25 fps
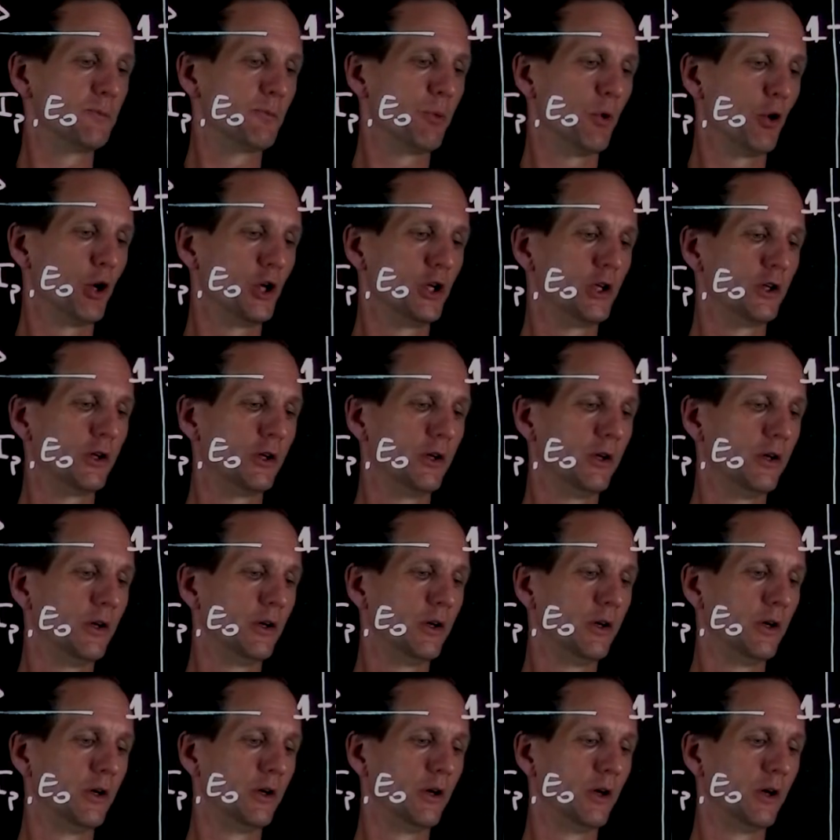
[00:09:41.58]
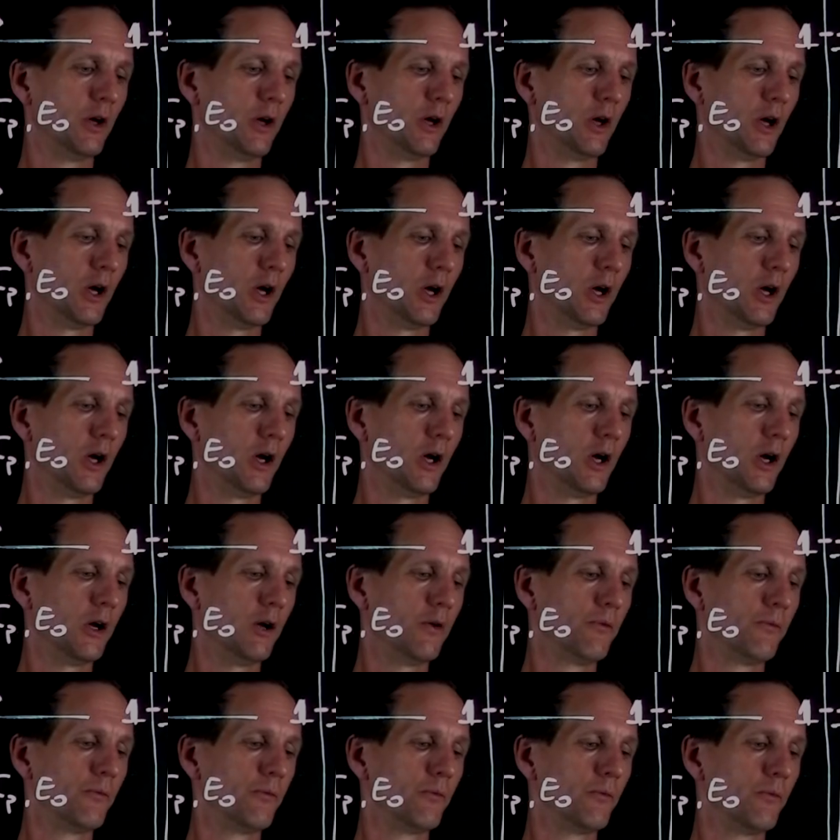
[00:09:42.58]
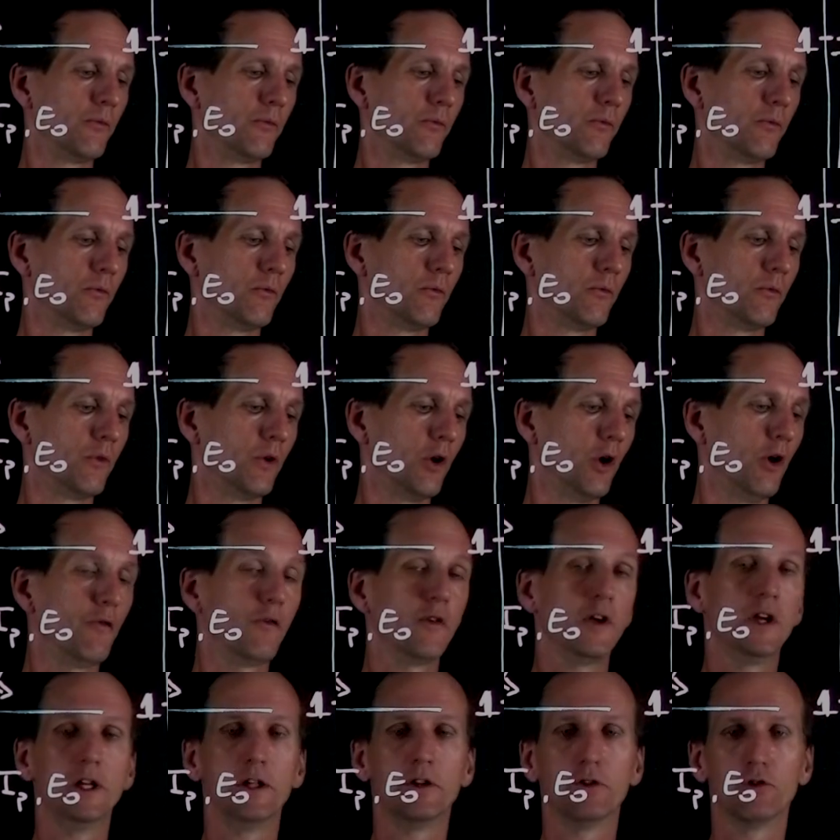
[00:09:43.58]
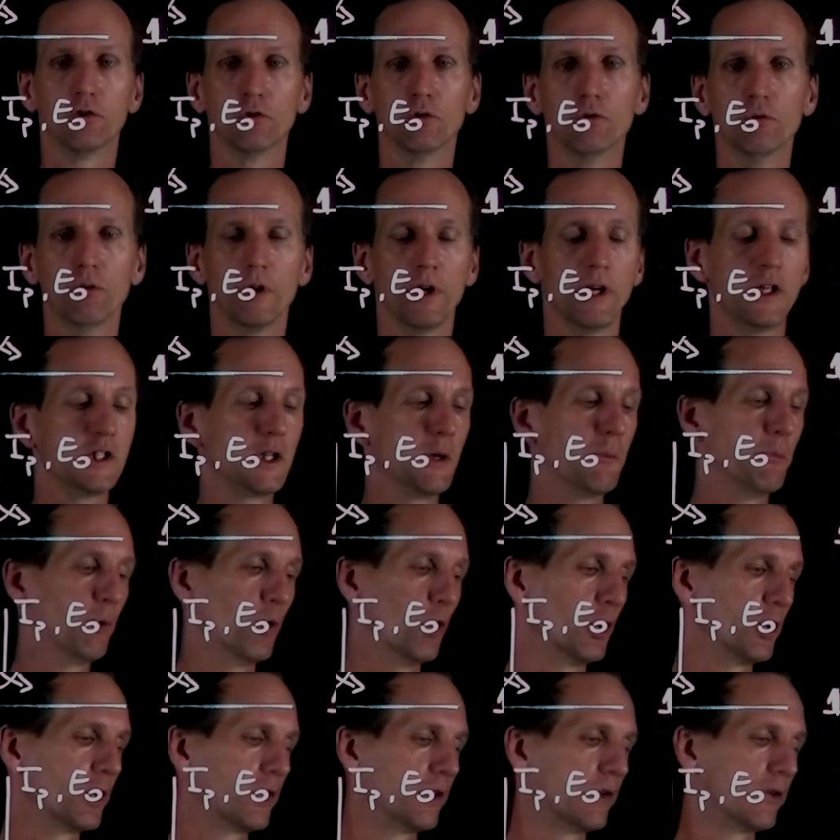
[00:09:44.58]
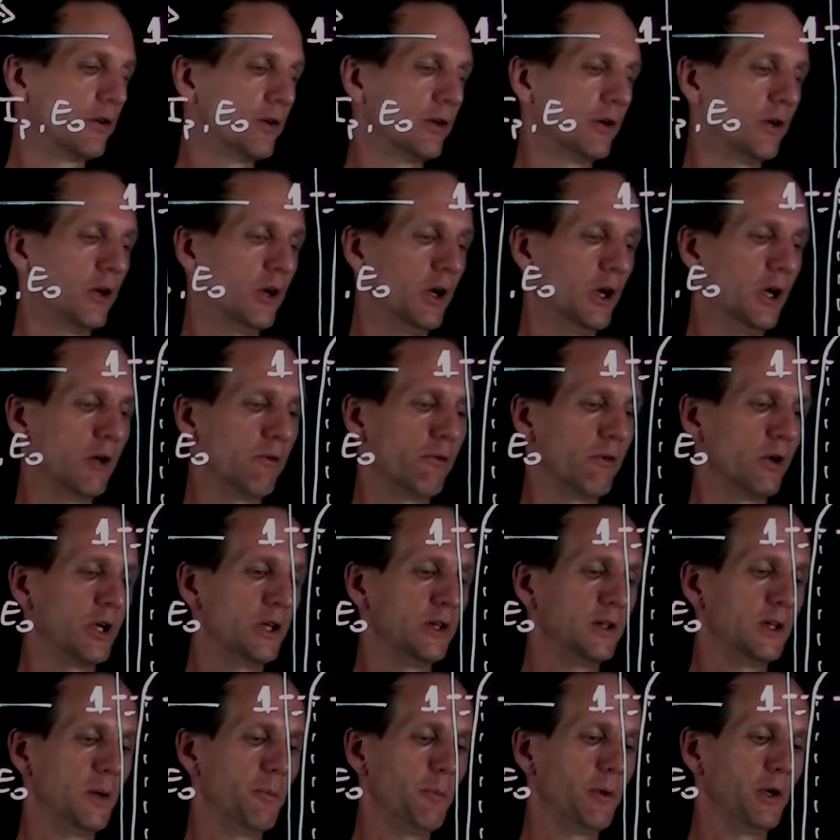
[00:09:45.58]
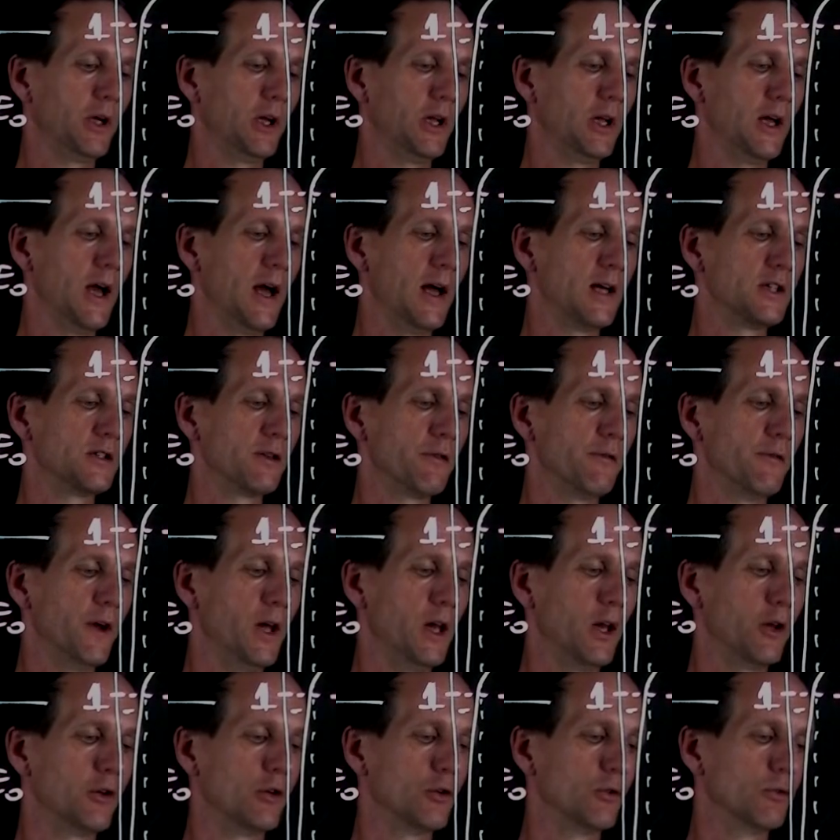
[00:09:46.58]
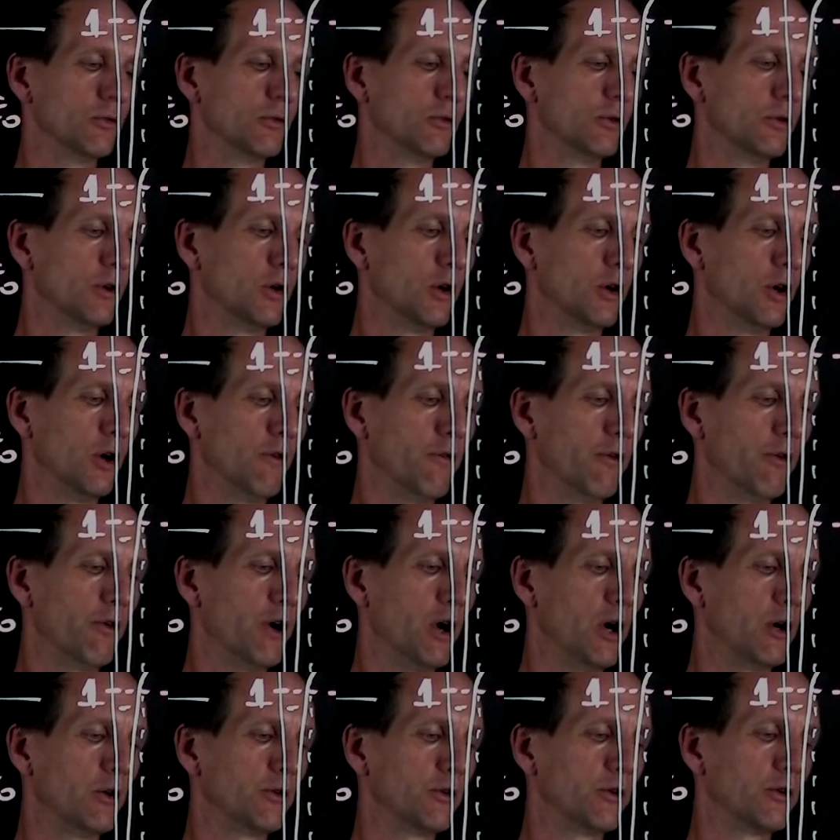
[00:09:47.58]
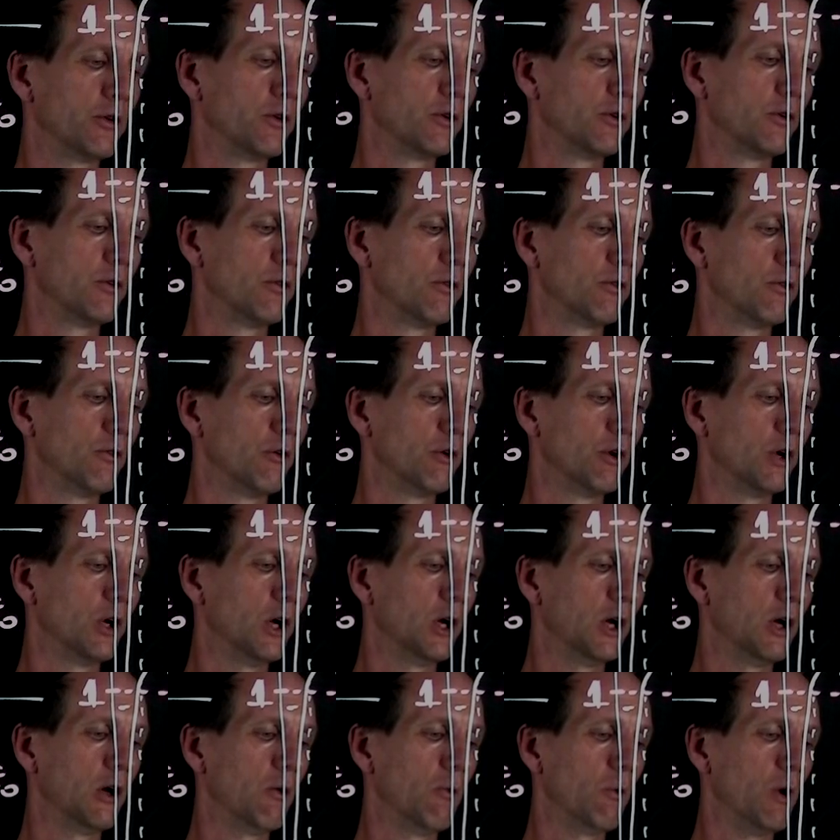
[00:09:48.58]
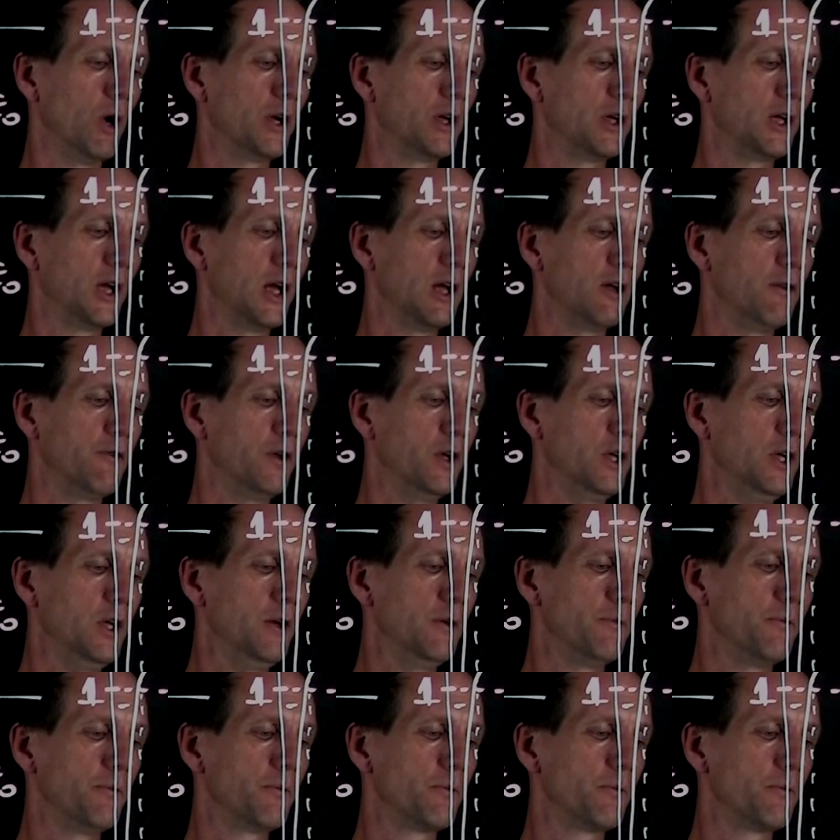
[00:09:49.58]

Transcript: point of E2 is important. It typically has a value of around 1 kV